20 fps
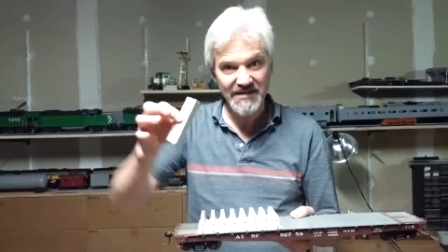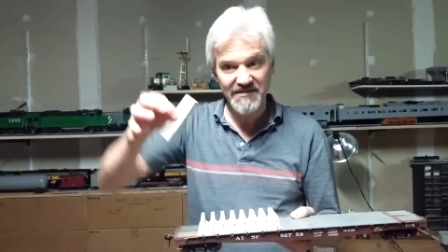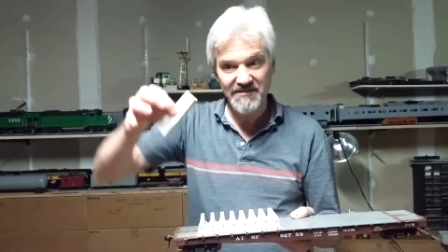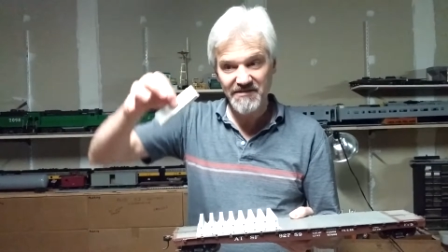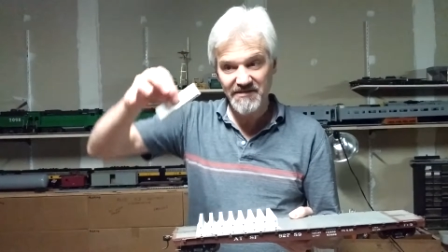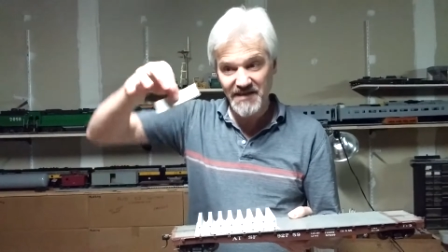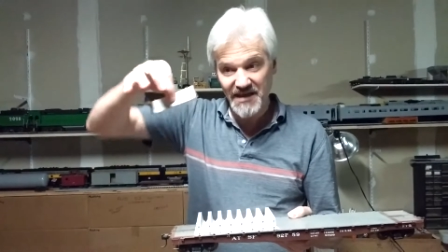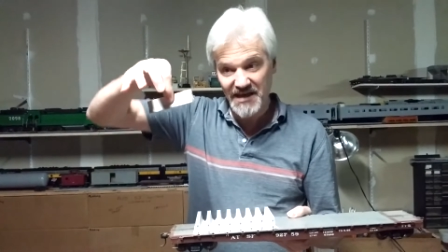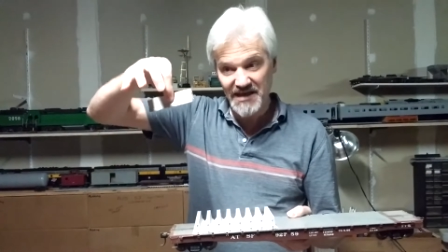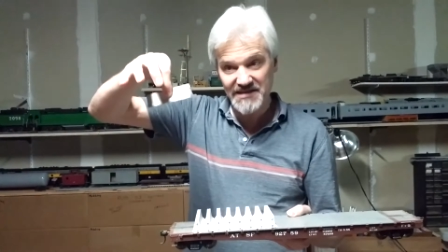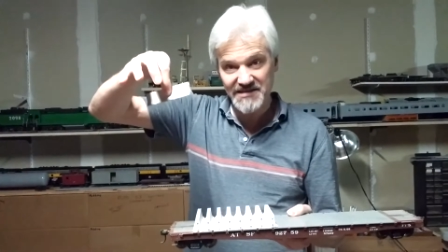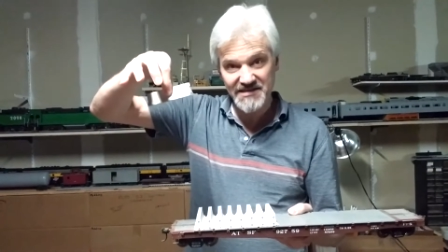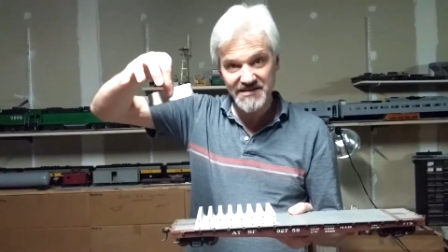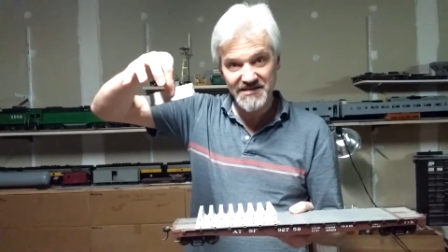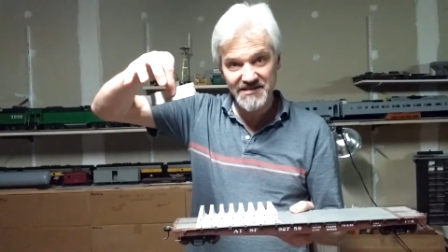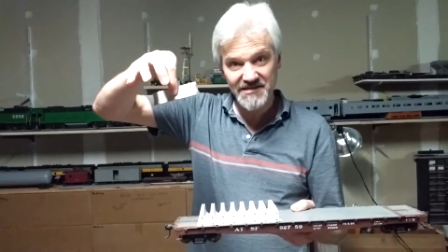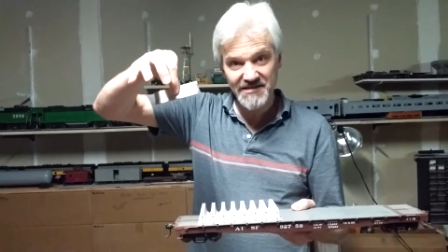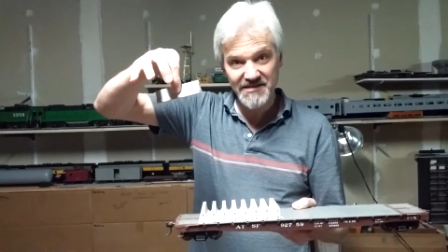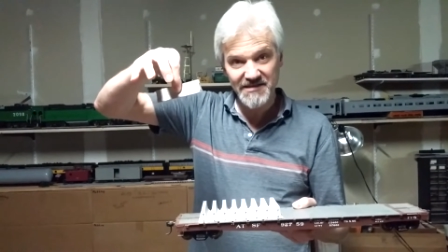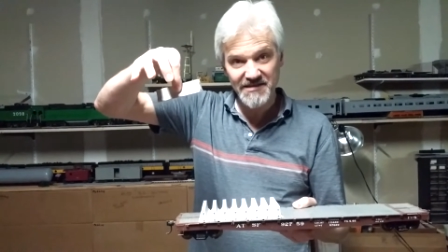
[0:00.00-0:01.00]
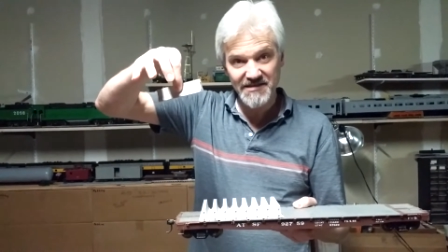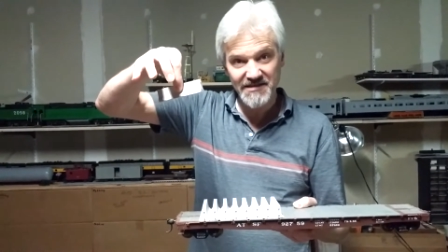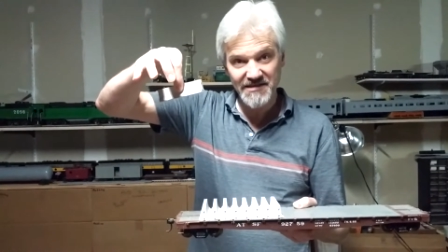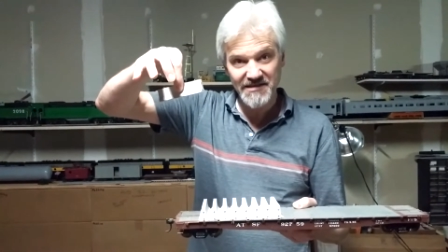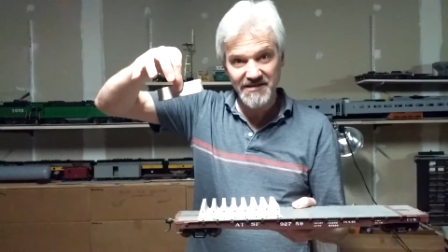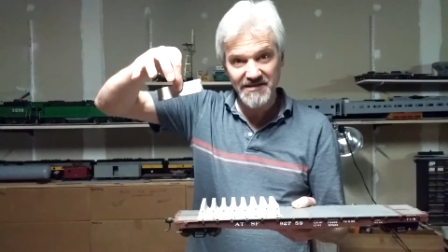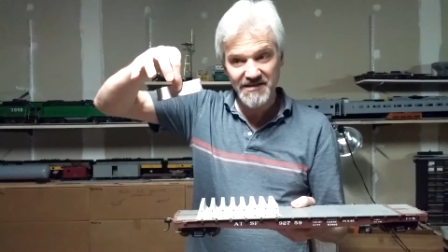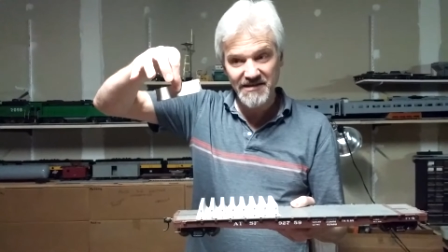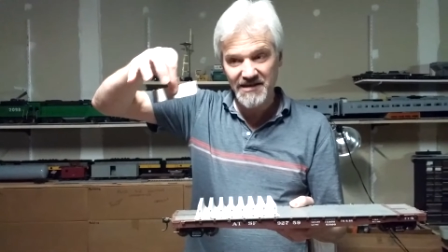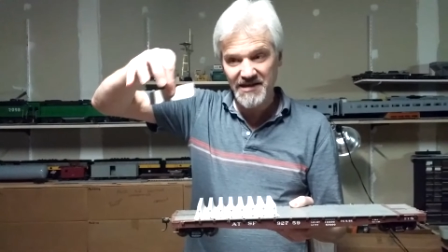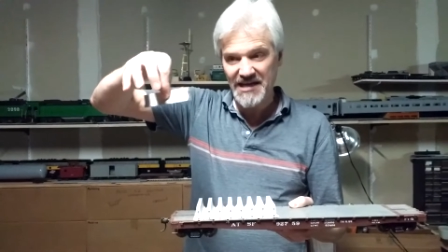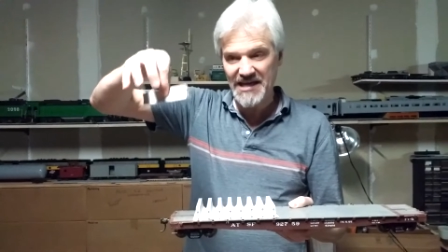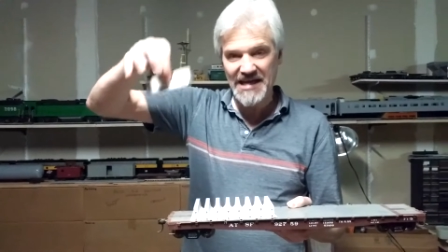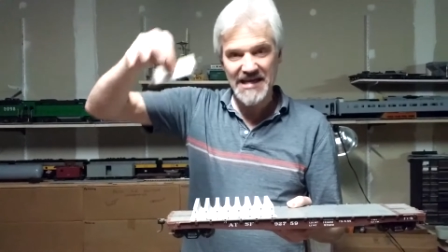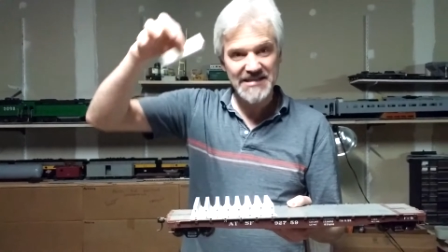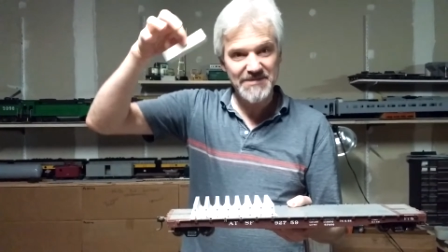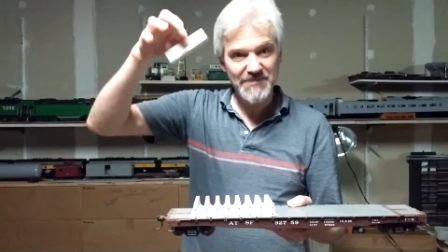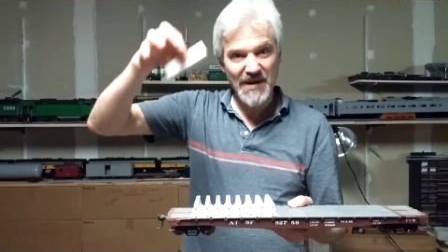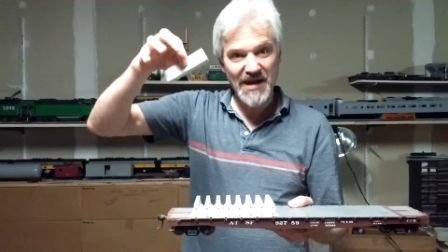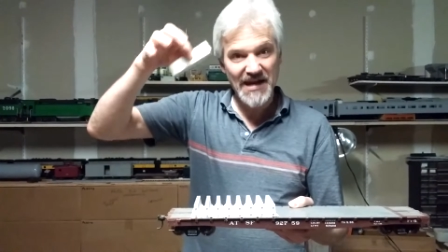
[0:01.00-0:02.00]
This
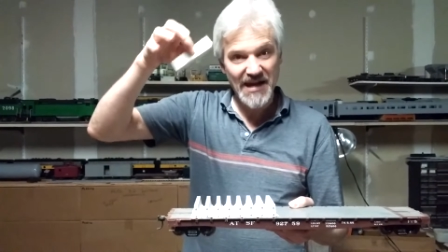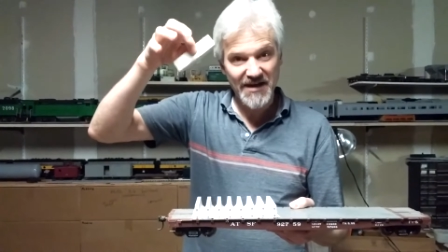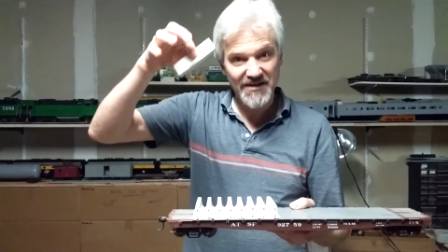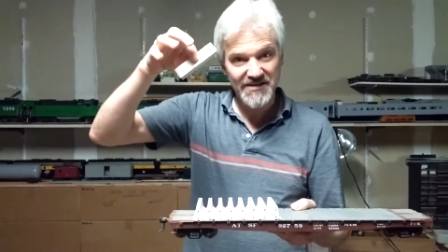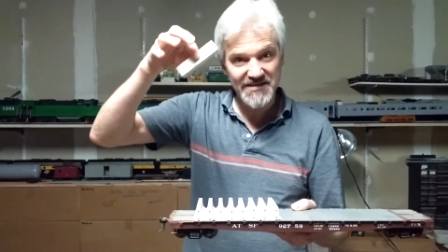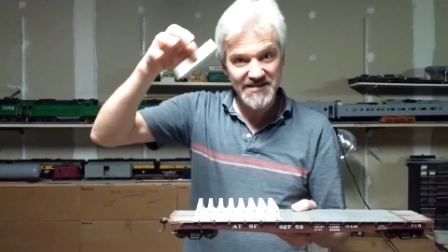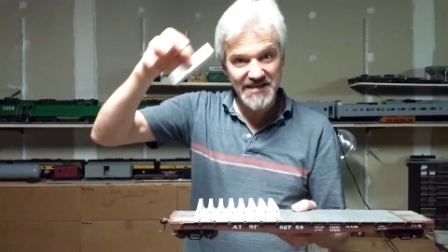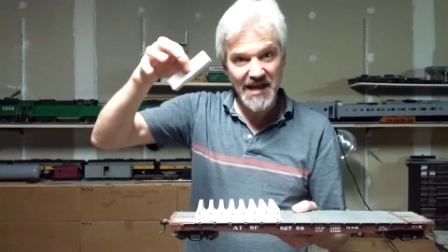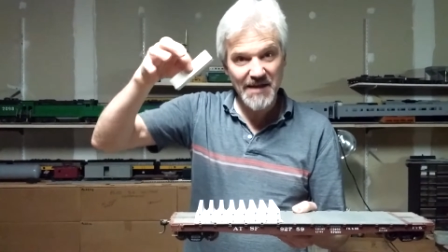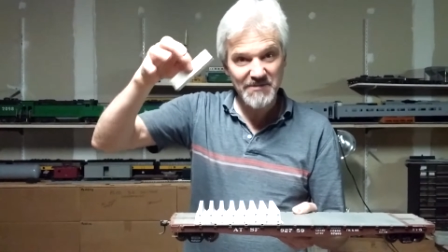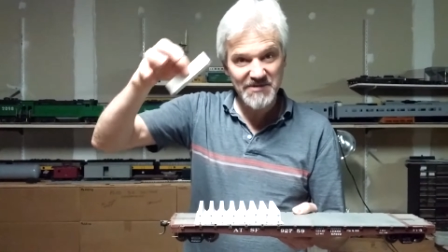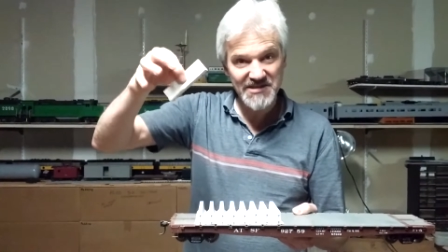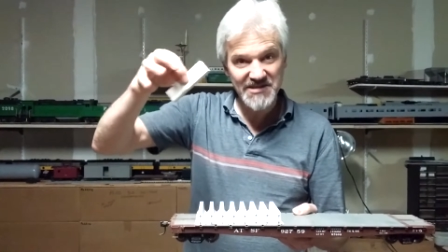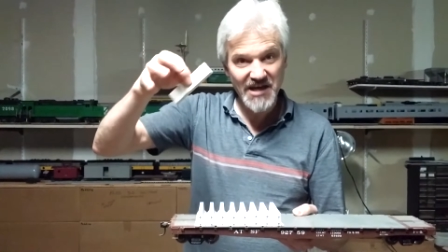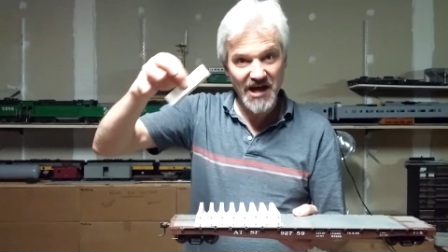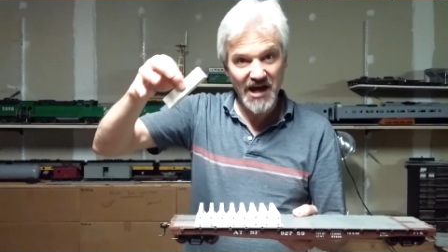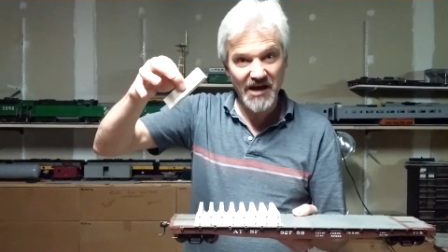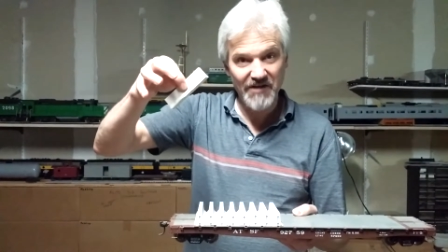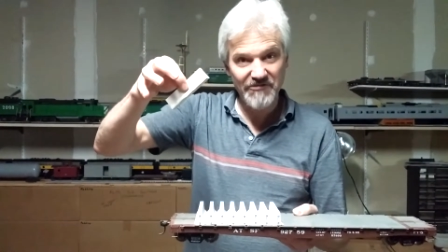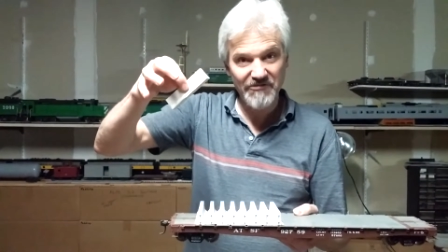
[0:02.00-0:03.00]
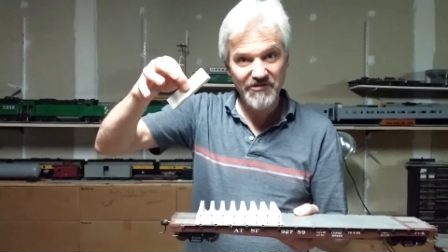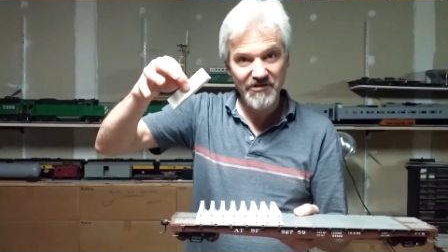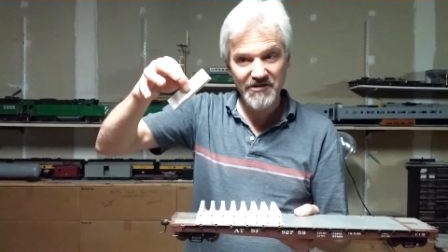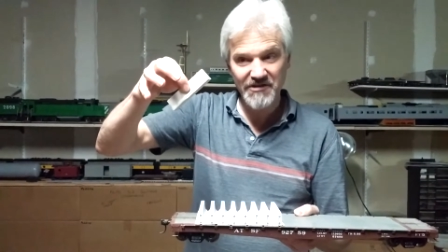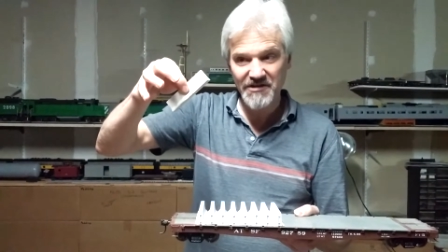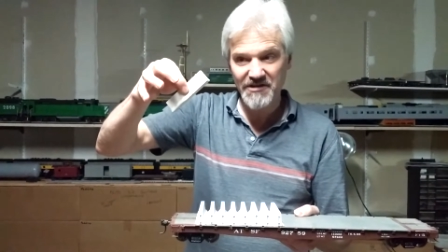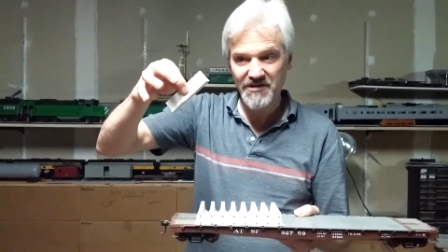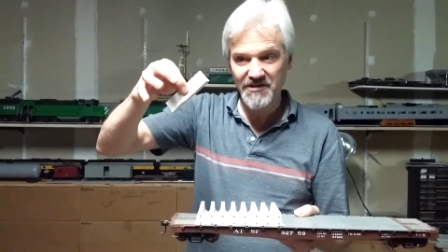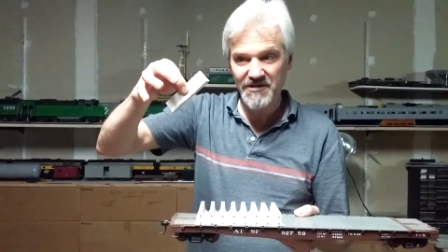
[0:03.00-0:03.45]
is made out of the same stuff